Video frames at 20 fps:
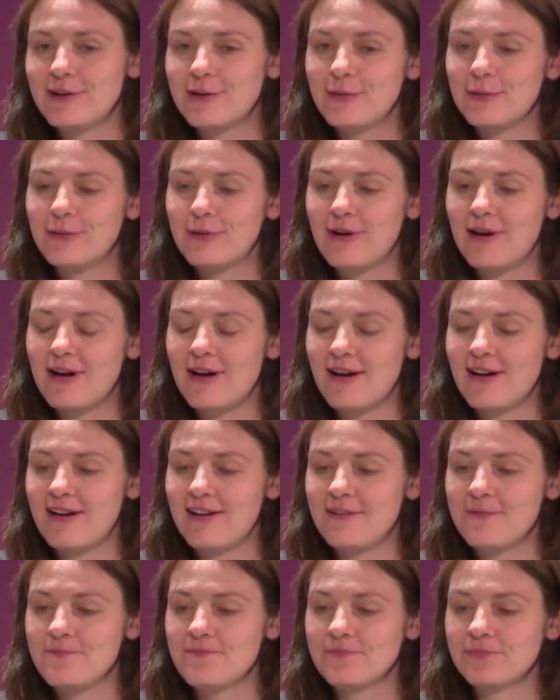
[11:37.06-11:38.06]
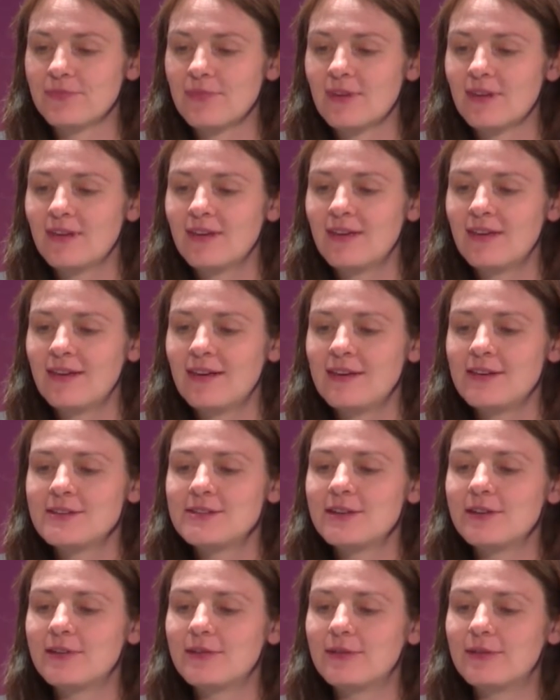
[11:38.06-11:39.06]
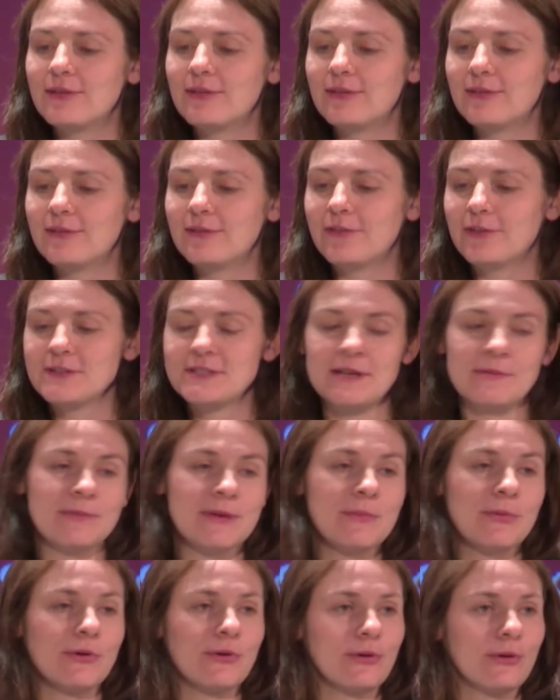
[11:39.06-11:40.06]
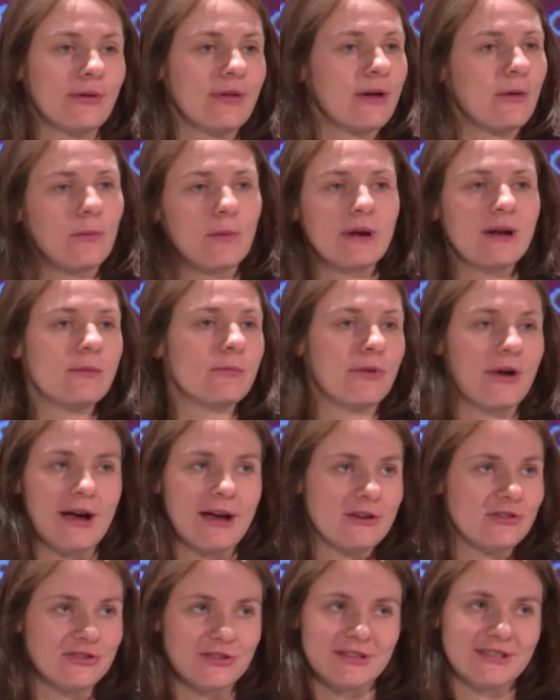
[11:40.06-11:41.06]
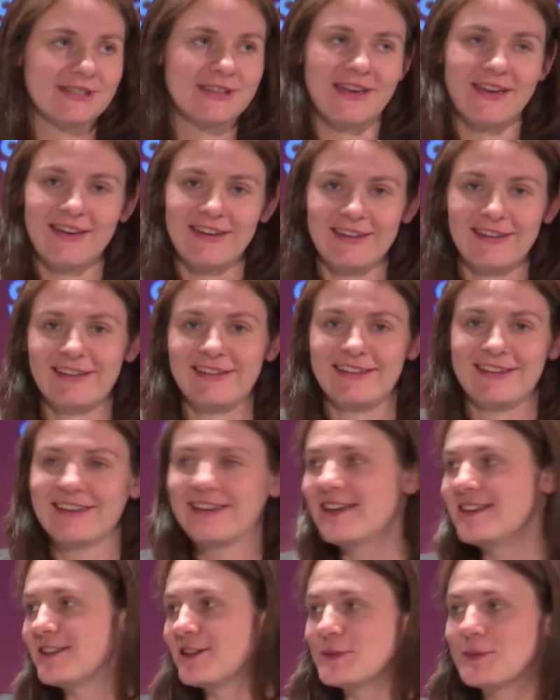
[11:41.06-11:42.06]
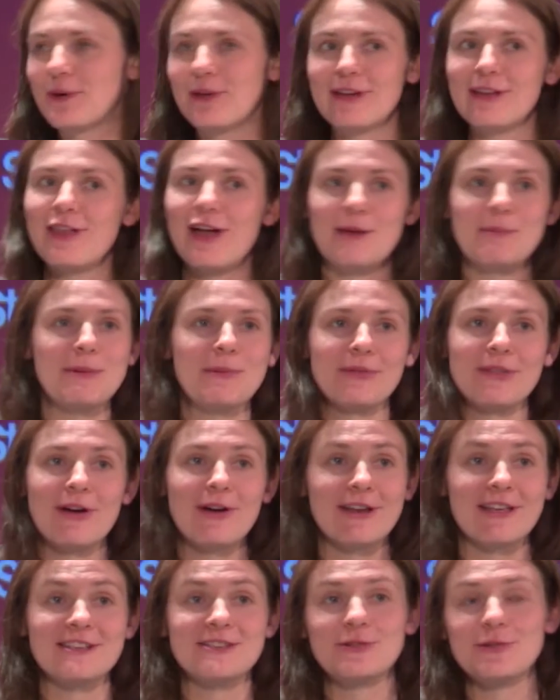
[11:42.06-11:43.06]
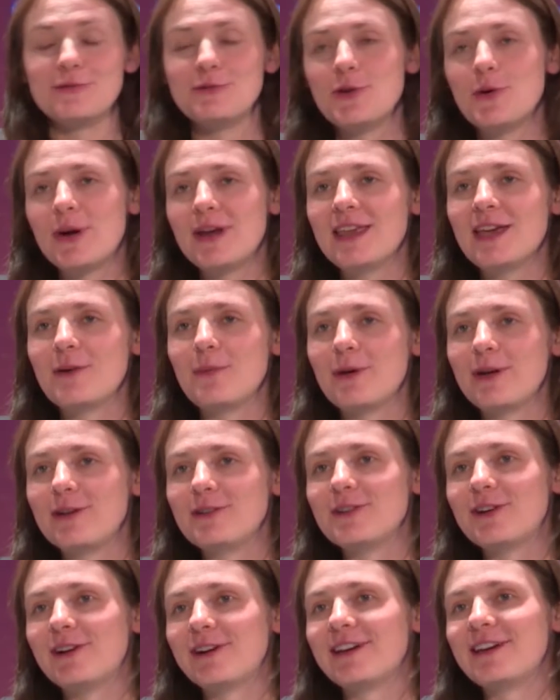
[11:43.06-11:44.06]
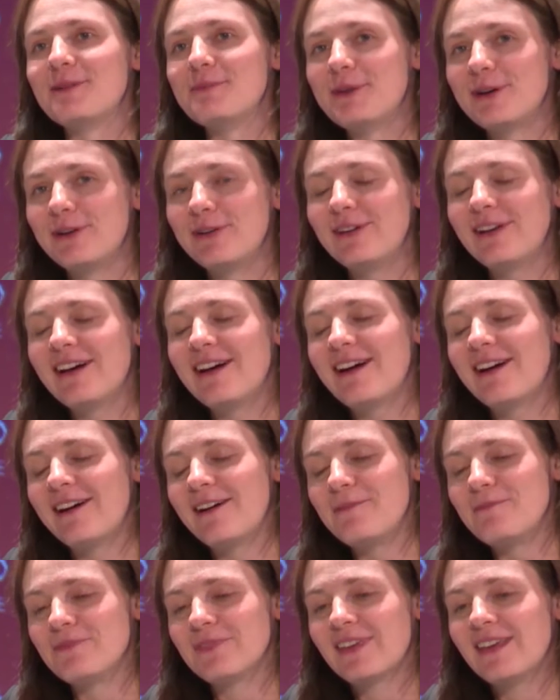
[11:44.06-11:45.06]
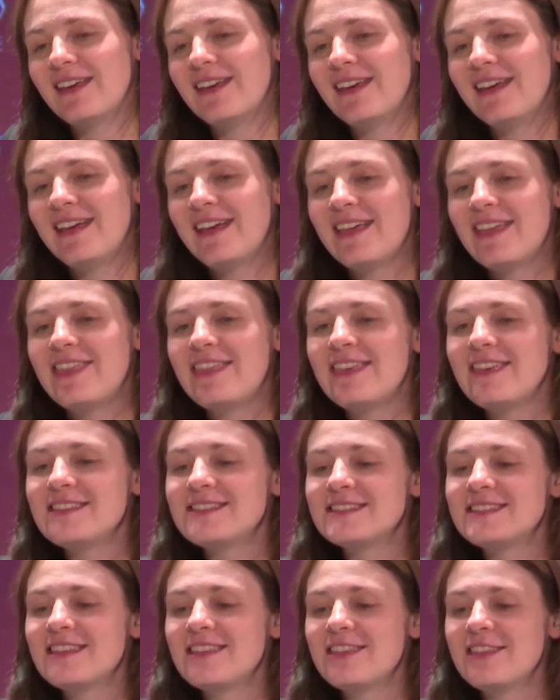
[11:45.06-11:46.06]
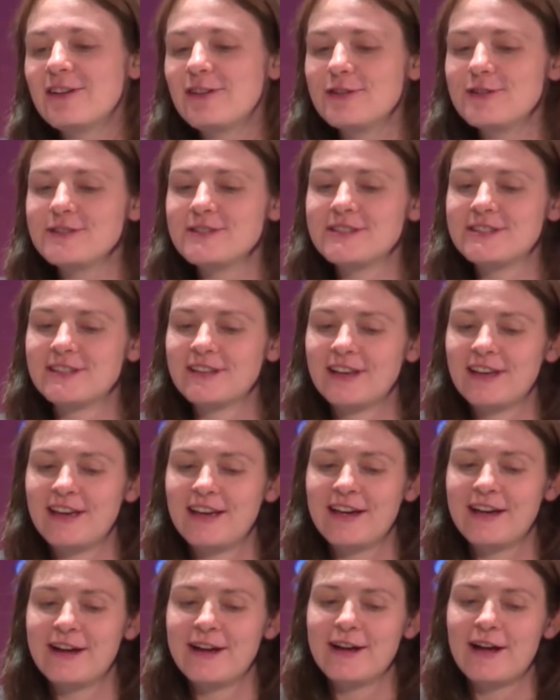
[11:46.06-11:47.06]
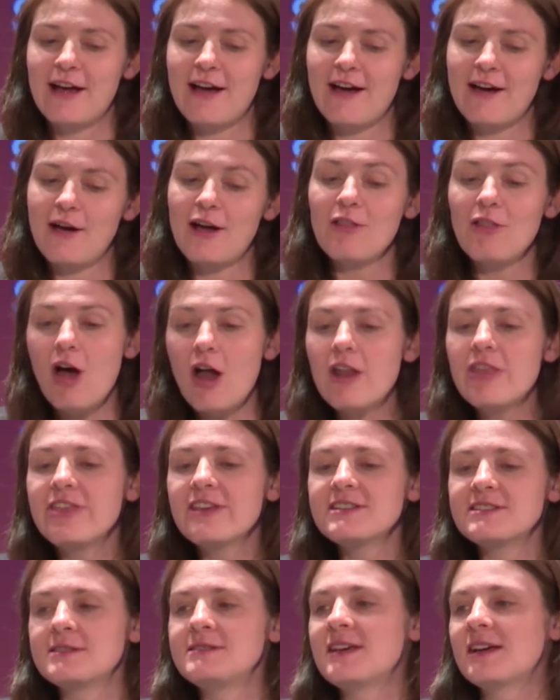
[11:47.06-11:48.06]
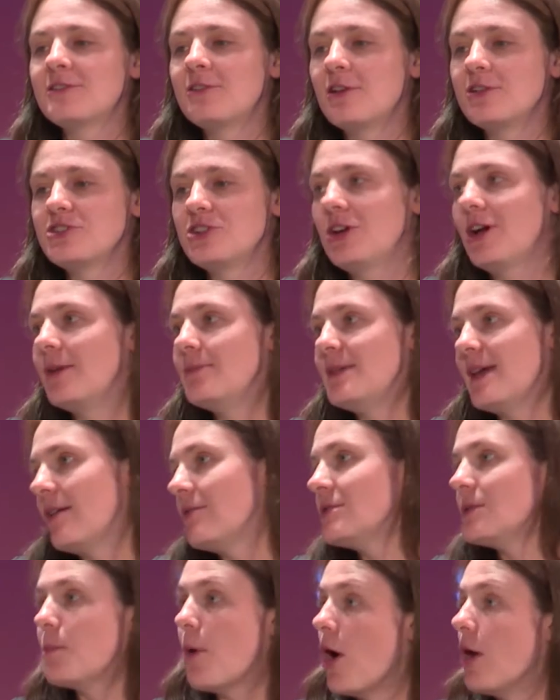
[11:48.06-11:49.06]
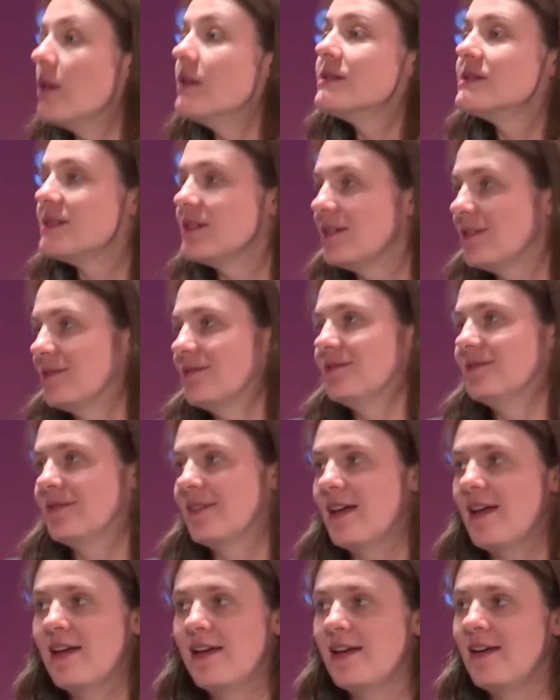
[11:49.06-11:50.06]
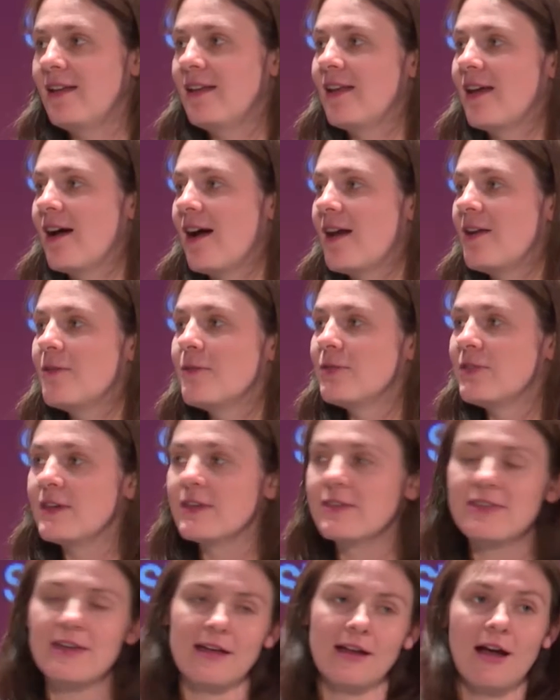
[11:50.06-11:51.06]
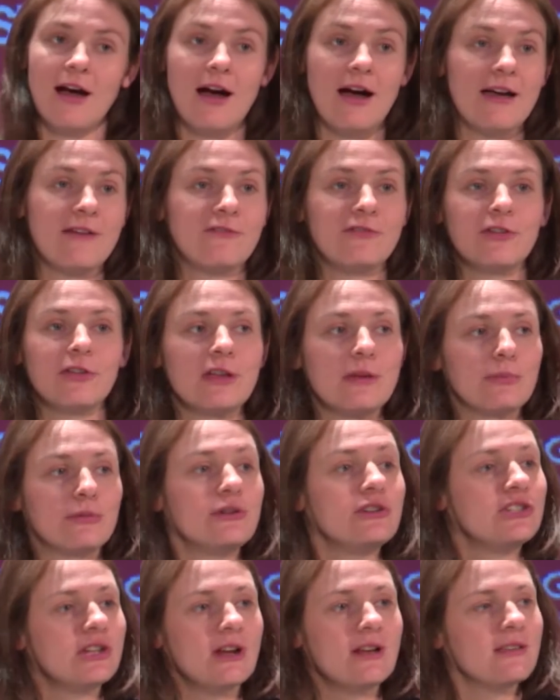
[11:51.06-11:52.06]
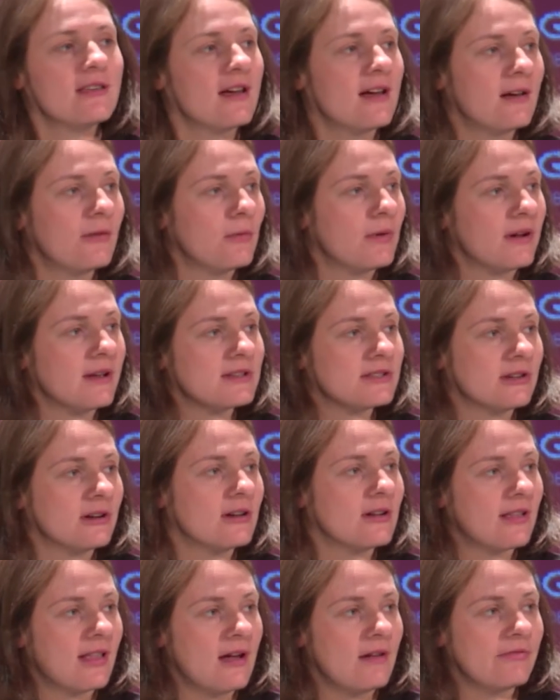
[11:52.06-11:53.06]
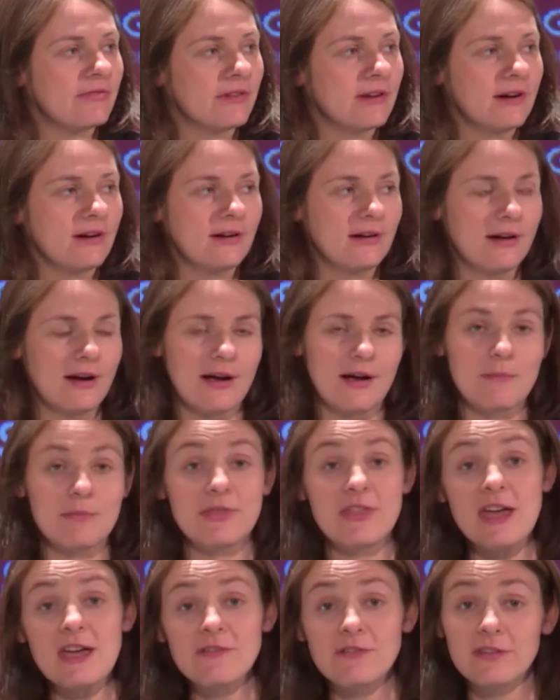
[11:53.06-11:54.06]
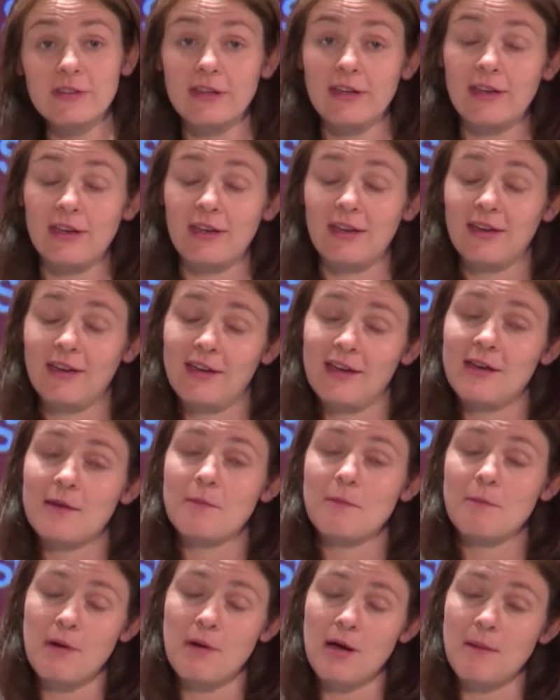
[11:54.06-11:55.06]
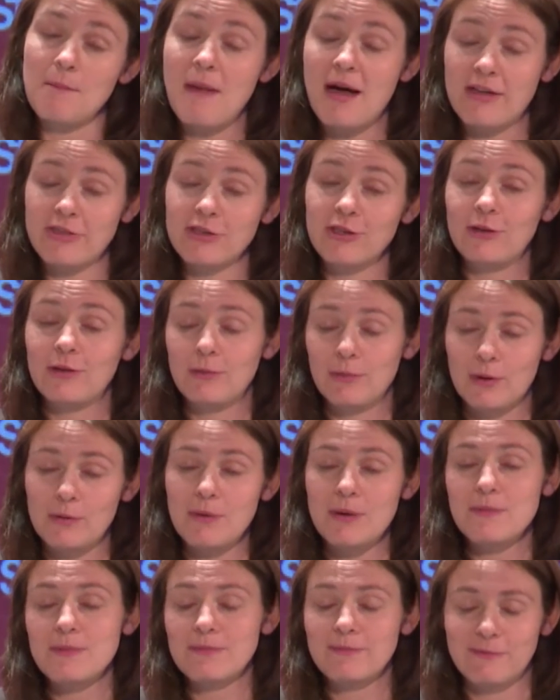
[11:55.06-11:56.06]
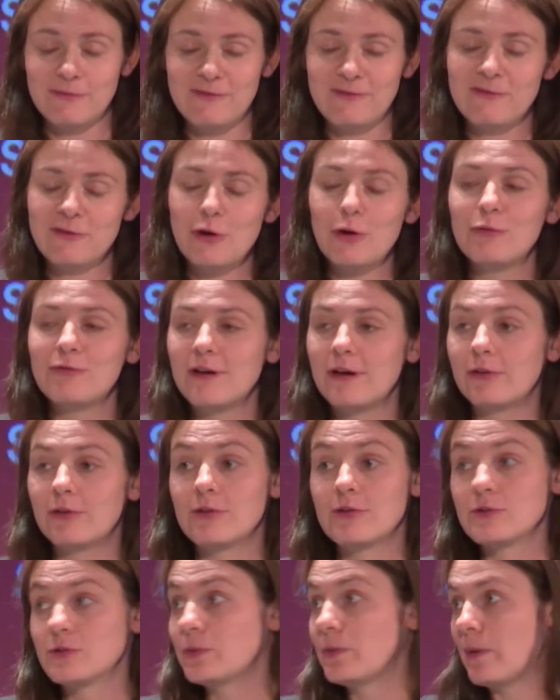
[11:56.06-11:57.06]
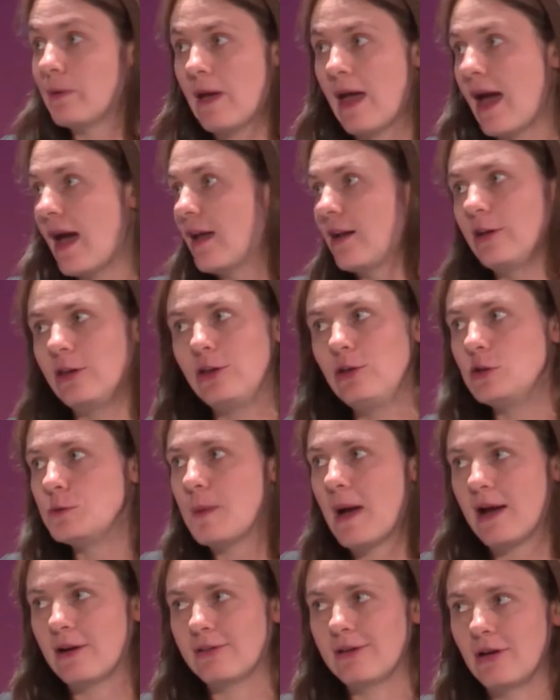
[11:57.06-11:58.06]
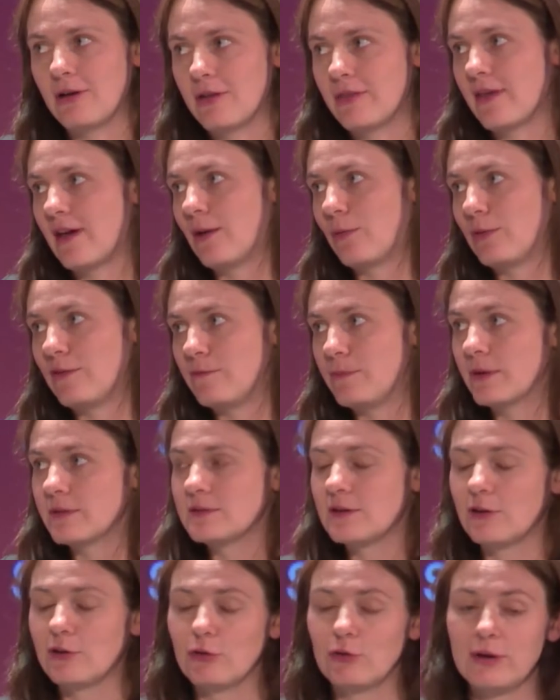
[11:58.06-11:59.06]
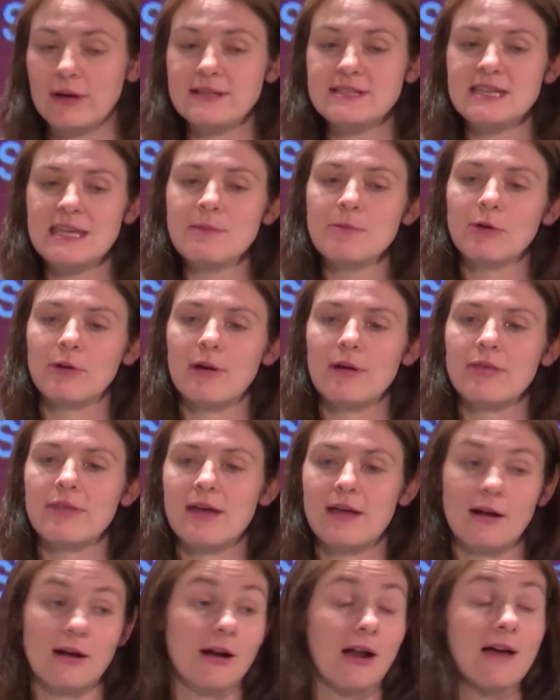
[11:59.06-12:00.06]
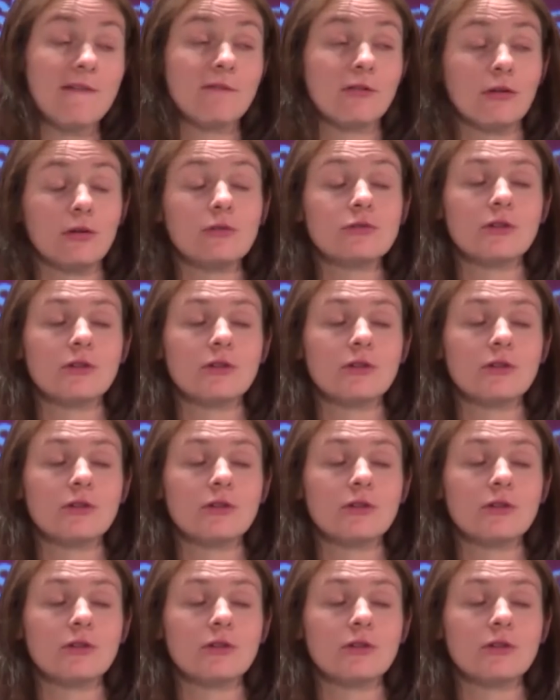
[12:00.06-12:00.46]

So um, so for some people who are like, what did Brian just say? Because there's probably a lot of people in the audience who have no idea what you're talking about. Um, this, there's uh, a lot of things in technology come down to policy. And I don't think that I fully appreciated that when I started Cloudflare. Um, thankfully, uh, Matthew, one of my co-founders, had a huge background on that, and we've built out a great team around that, and I've